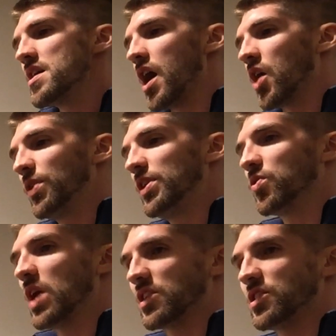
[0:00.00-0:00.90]
Our
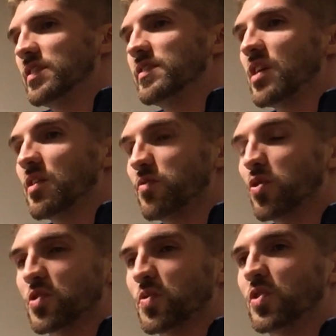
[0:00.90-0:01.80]
redirections and our
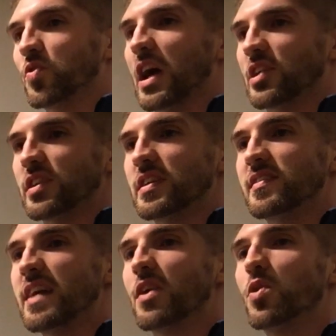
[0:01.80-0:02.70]
force redirection is
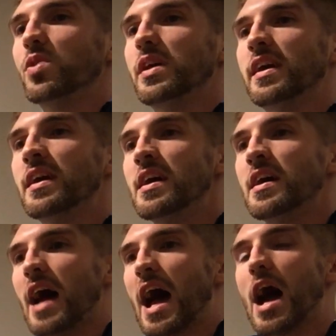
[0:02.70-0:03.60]
not only
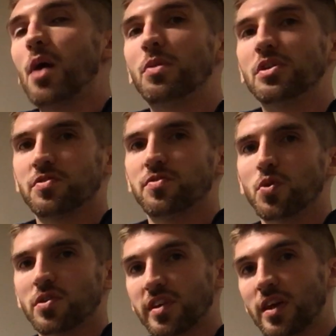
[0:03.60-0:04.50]
how much
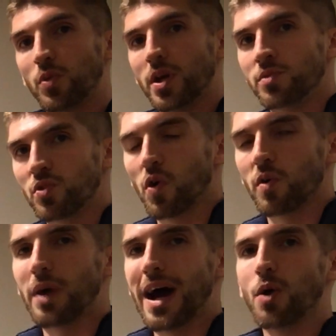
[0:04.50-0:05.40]
force can we
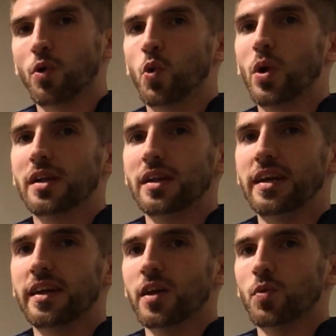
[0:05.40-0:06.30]
absorb, but how
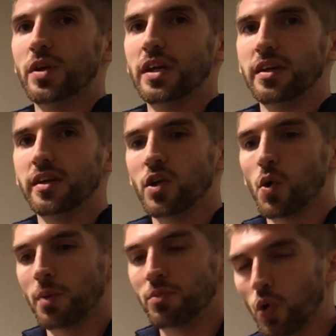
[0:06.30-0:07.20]
quickly can we,
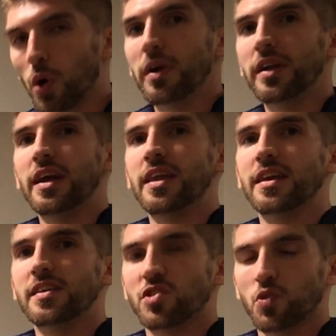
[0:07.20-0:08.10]
absorb it and
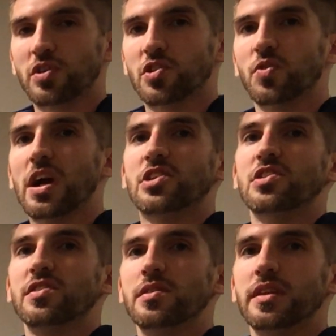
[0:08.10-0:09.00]
then switch
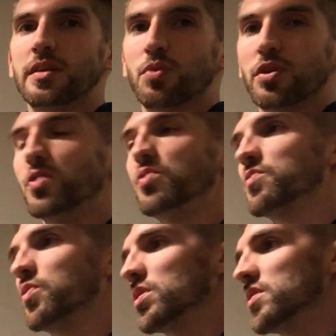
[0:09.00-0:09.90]
directions and produce
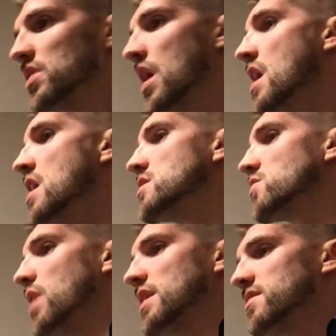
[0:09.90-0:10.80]
force.
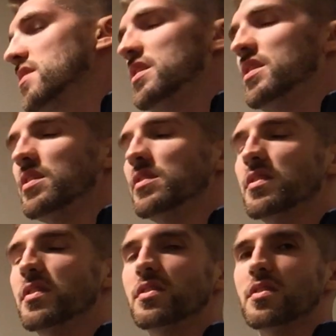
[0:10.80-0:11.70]
So that's the
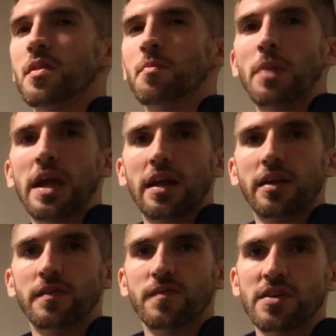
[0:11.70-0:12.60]

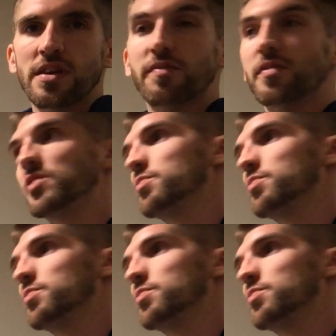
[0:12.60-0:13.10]
main difference